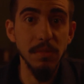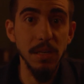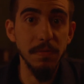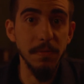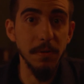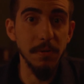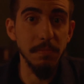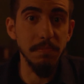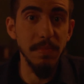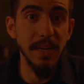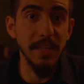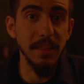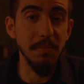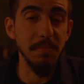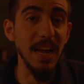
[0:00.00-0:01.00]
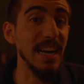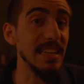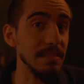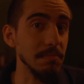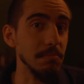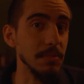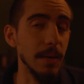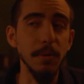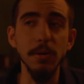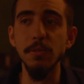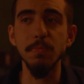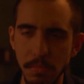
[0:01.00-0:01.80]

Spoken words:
therefore making them not demos.